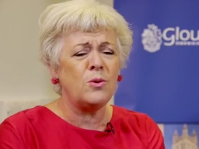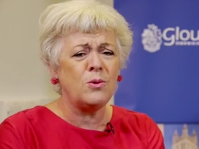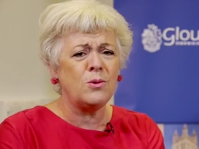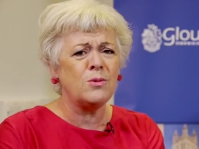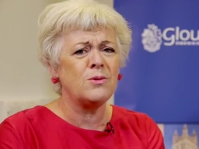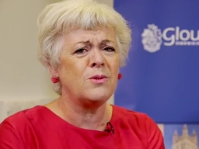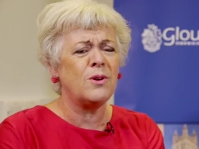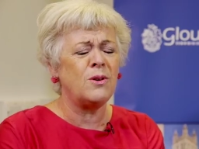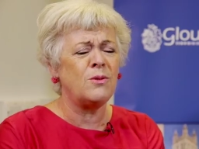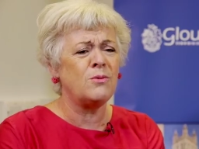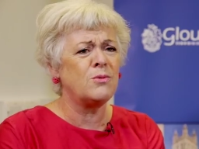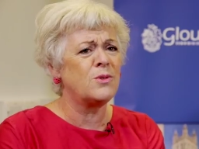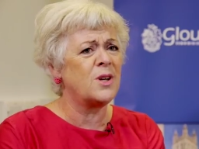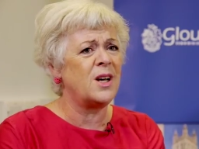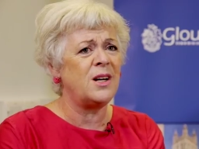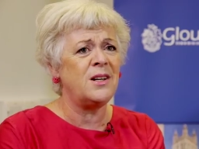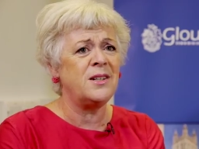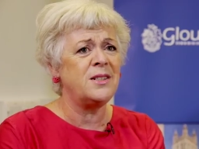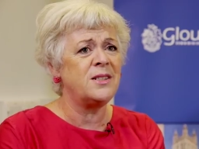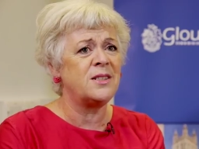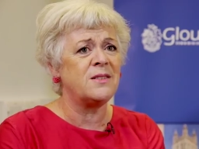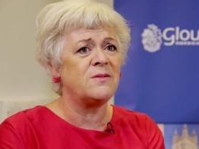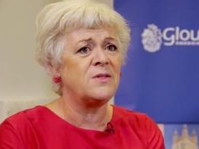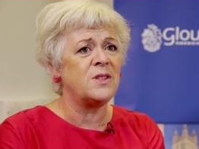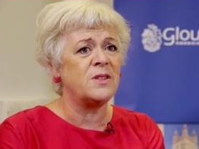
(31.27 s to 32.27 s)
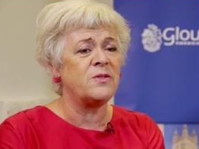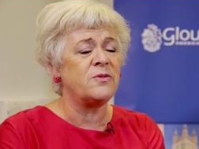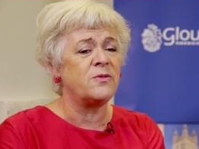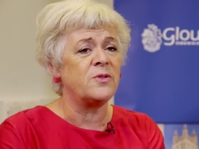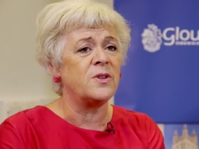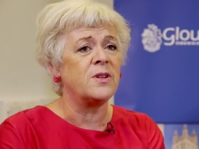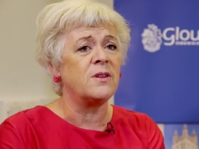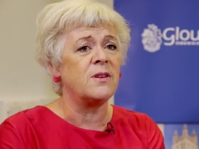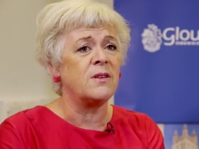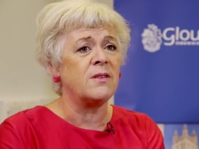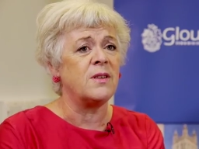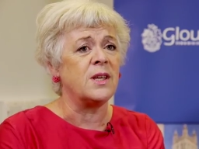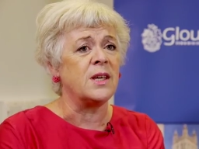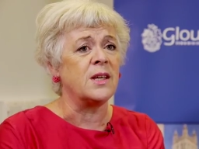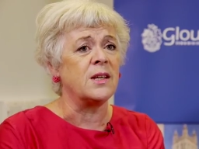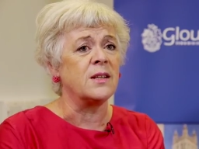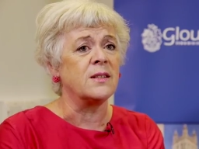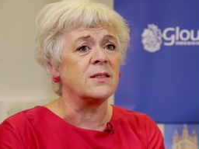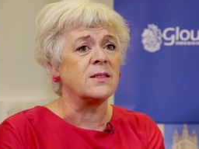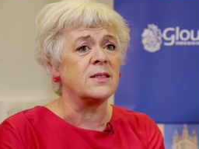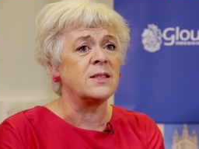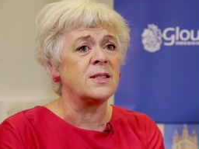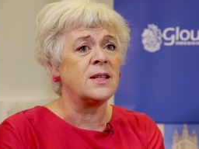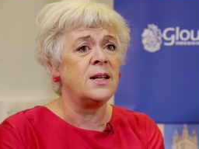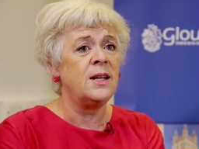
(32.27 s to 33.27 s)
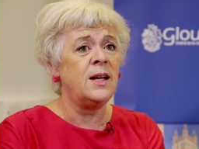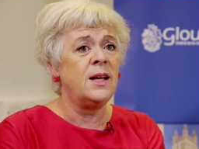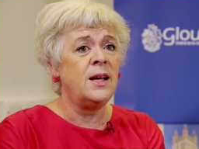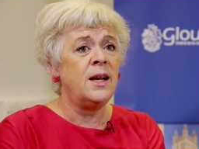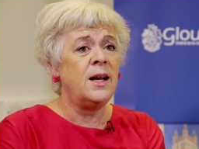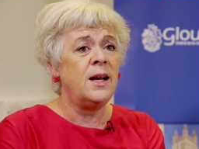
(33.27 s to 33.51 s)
all kinds of different things.